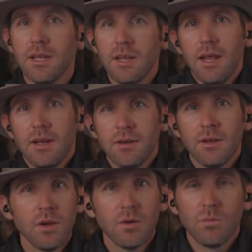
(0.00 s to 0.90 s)
And
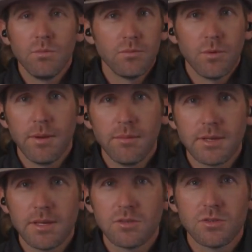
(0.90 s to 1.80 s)

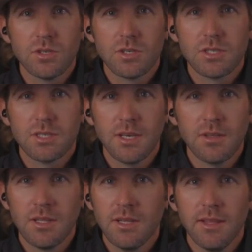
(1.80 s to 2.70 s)
Republicans are just as guilty.